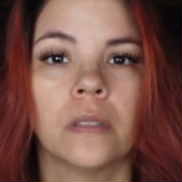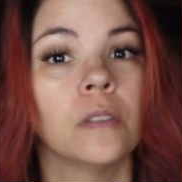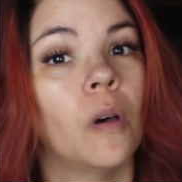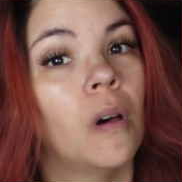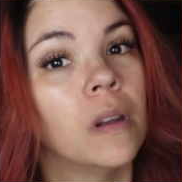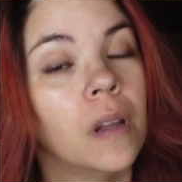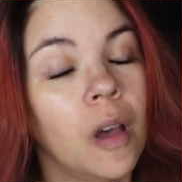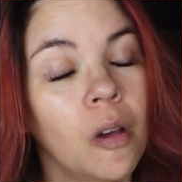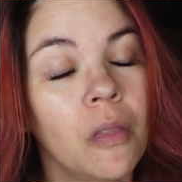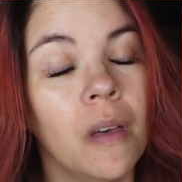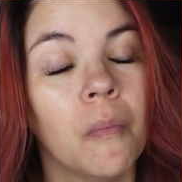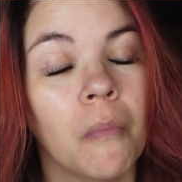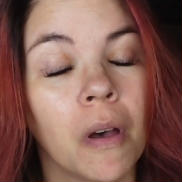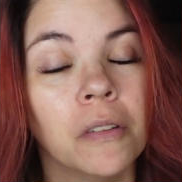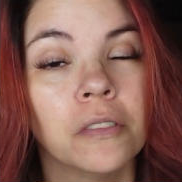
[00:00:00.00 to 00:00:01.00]
So I know
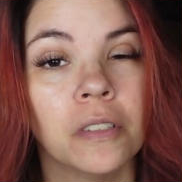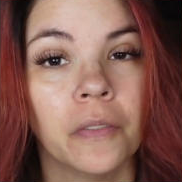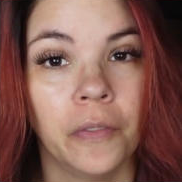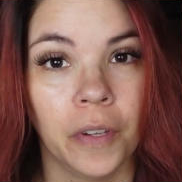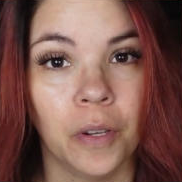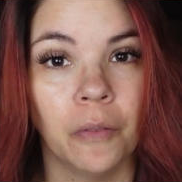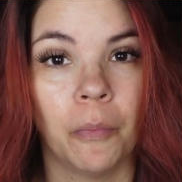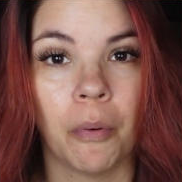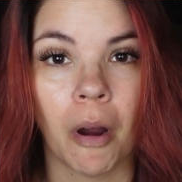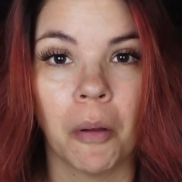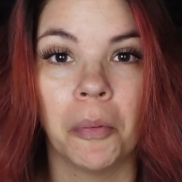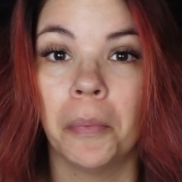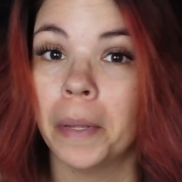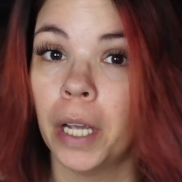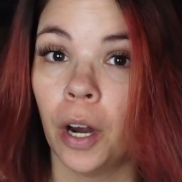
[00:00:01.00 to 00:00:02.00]
that most of you have
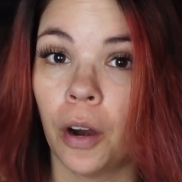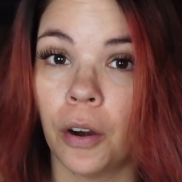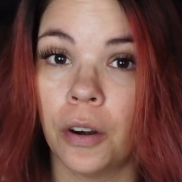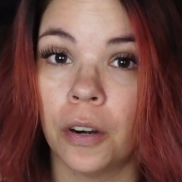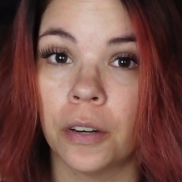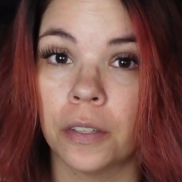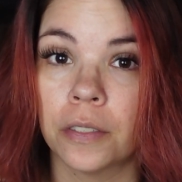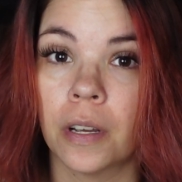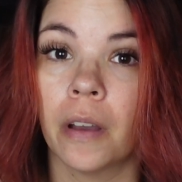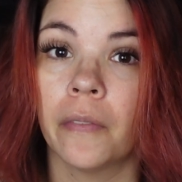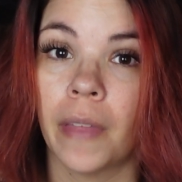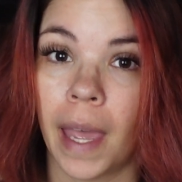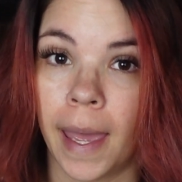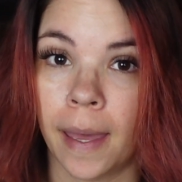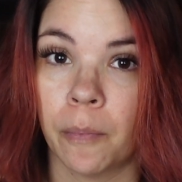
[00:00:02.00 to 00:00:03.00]
probably heard of
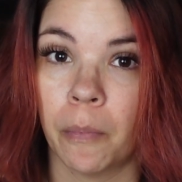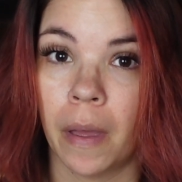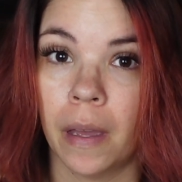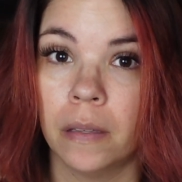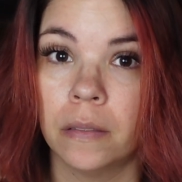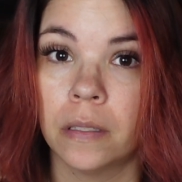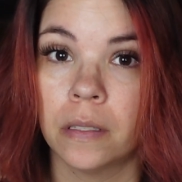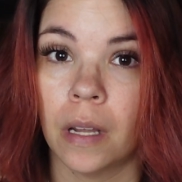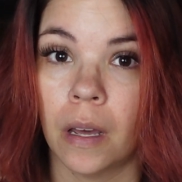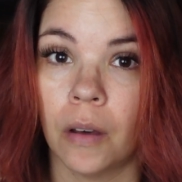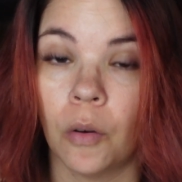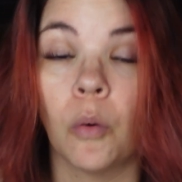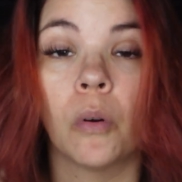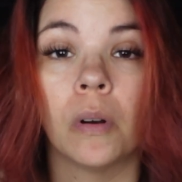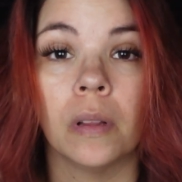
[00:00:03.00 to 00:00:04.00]
The Handmaid's Tale,
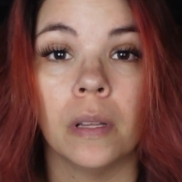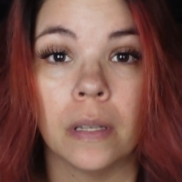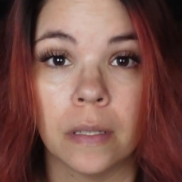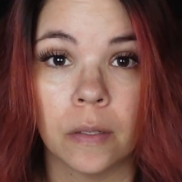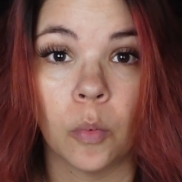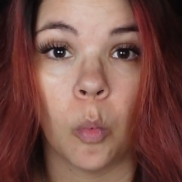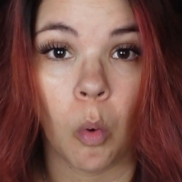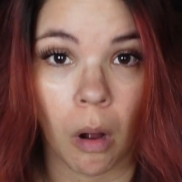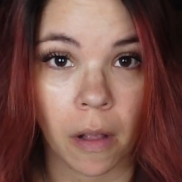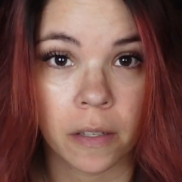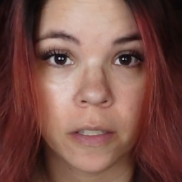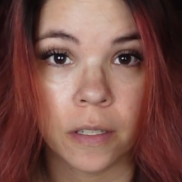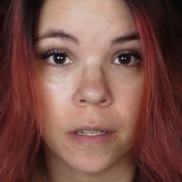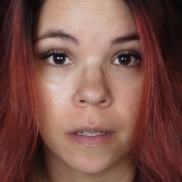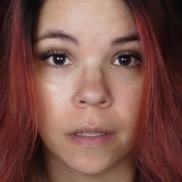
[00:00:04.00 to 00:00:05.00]
or at least
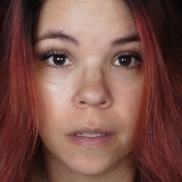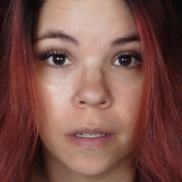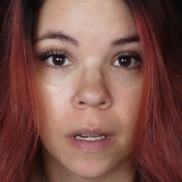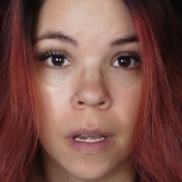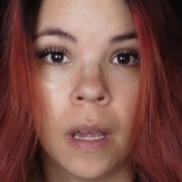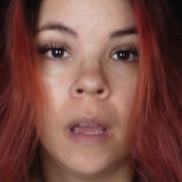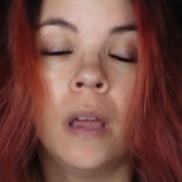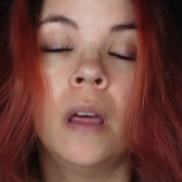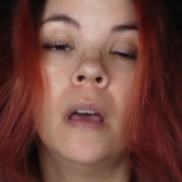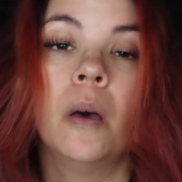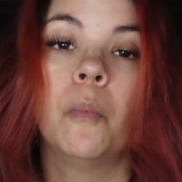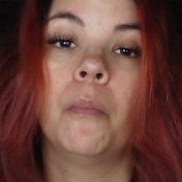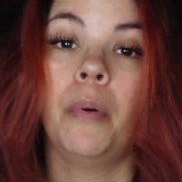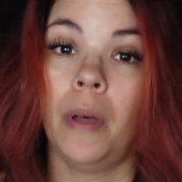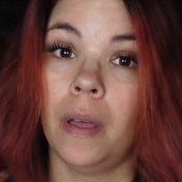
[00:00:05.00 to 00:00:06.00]
watched it.
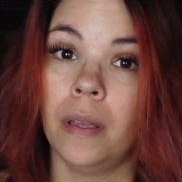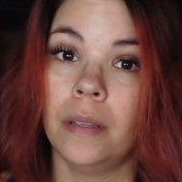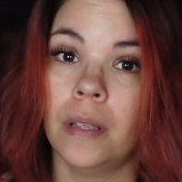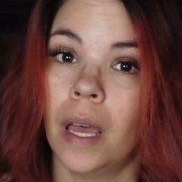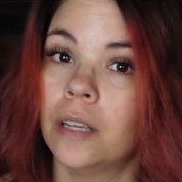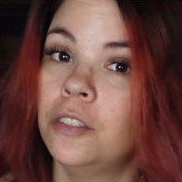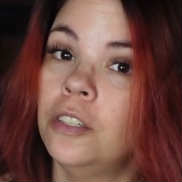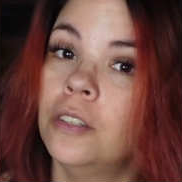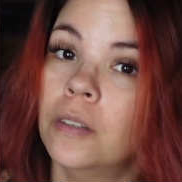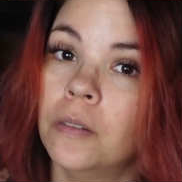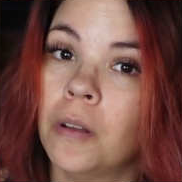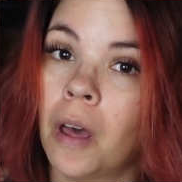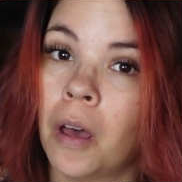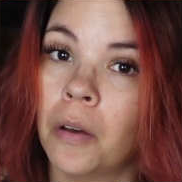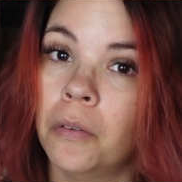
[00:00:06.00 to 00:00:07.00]
But as you do
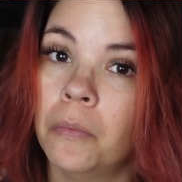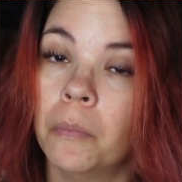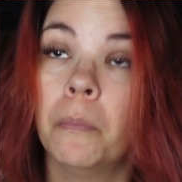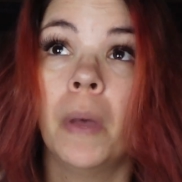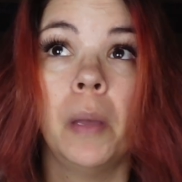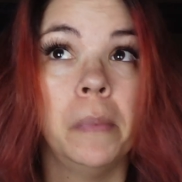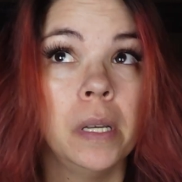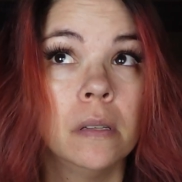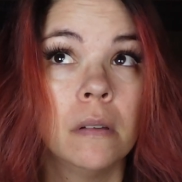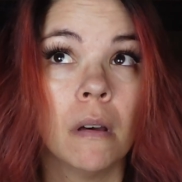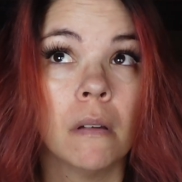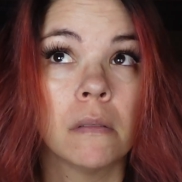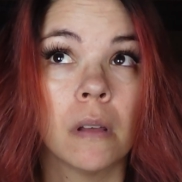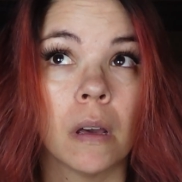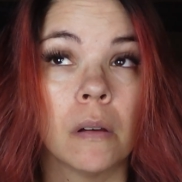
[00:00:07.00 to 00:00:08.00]
know, maybe you
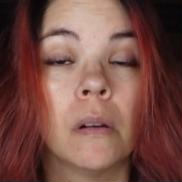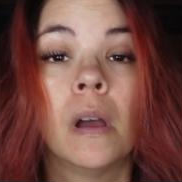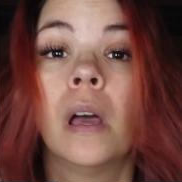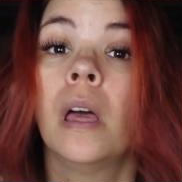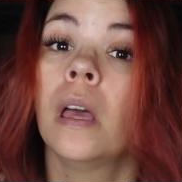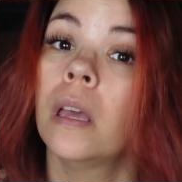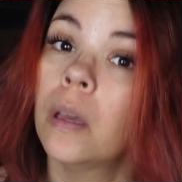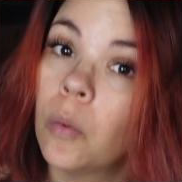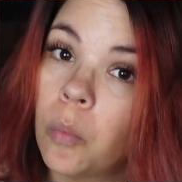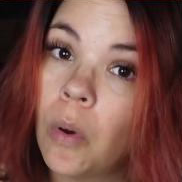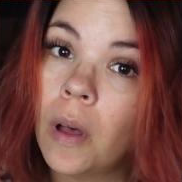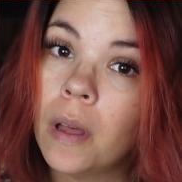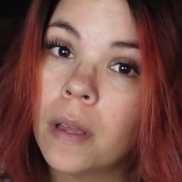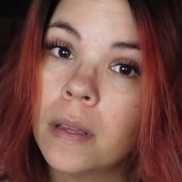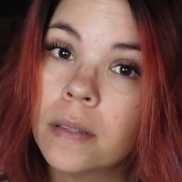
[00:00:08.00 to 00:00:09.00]
don't know, it
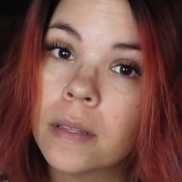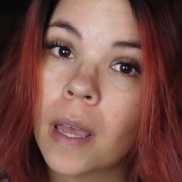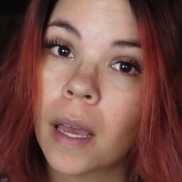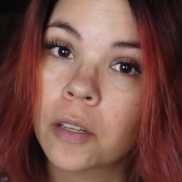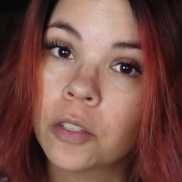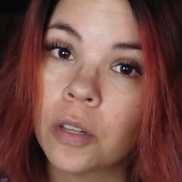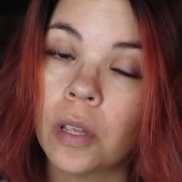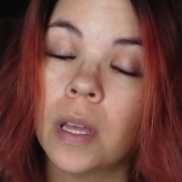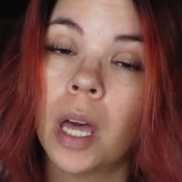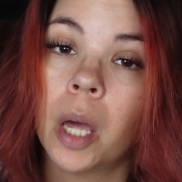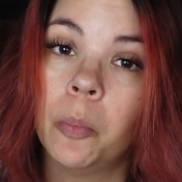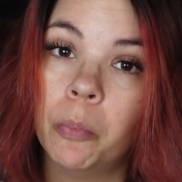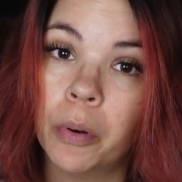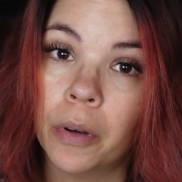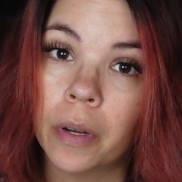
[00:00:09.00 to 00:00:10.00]
was actually a
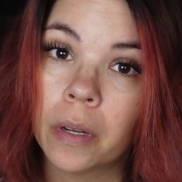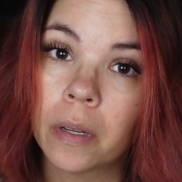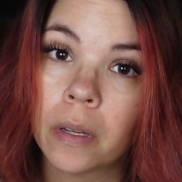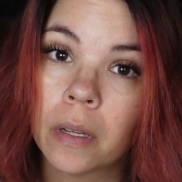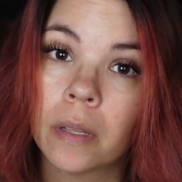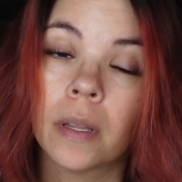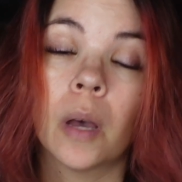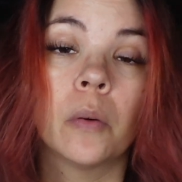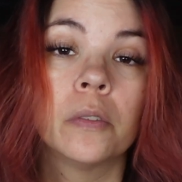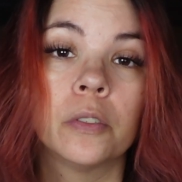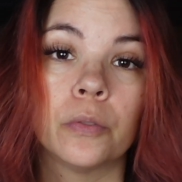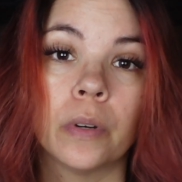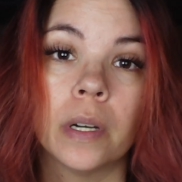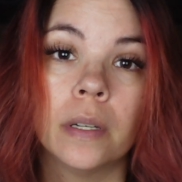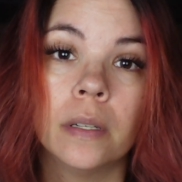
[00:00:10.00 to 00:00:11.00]
book that was
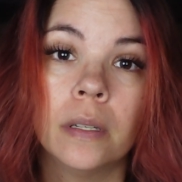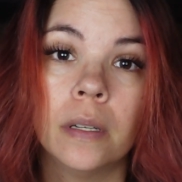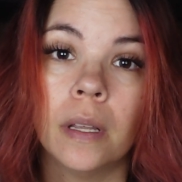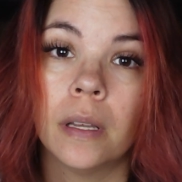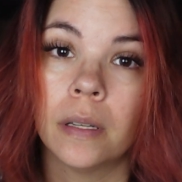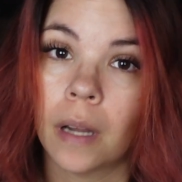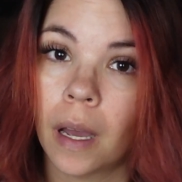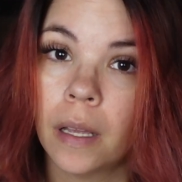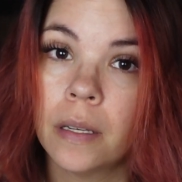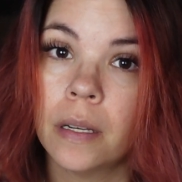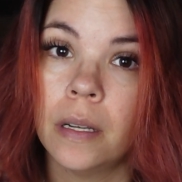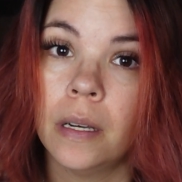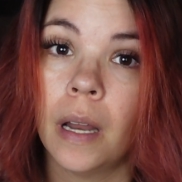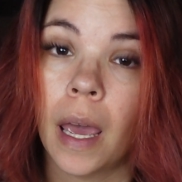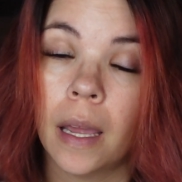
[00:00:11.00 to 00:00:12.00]
written in
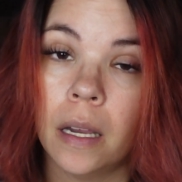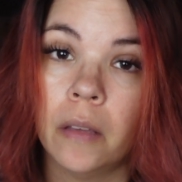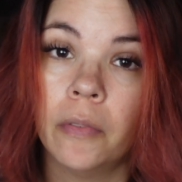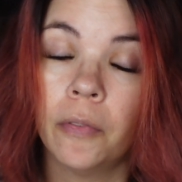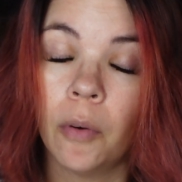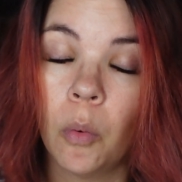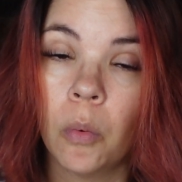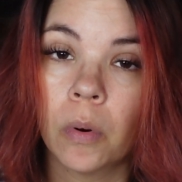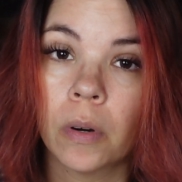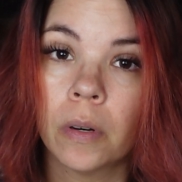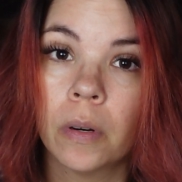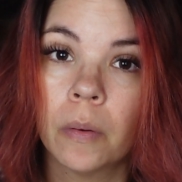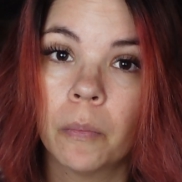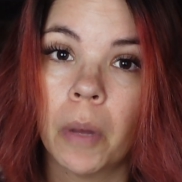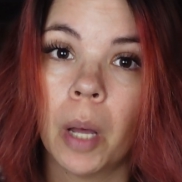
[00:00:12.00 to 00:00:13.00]
1984
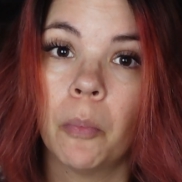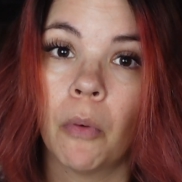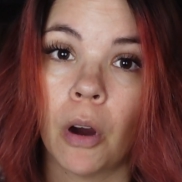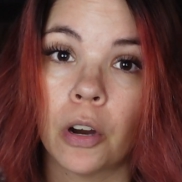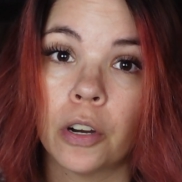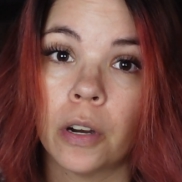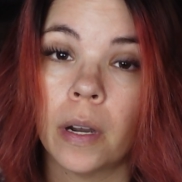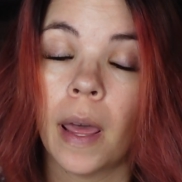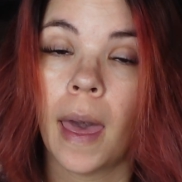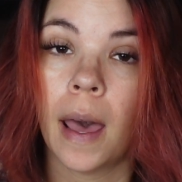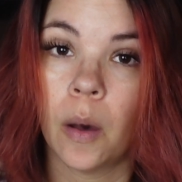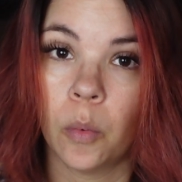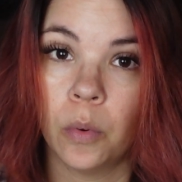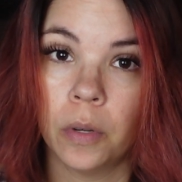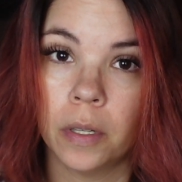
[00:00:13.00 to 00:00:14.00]
by Margaret
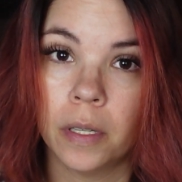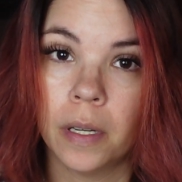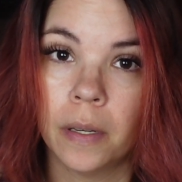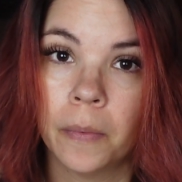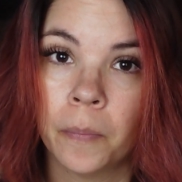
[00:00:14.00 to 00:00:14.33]
Atwood.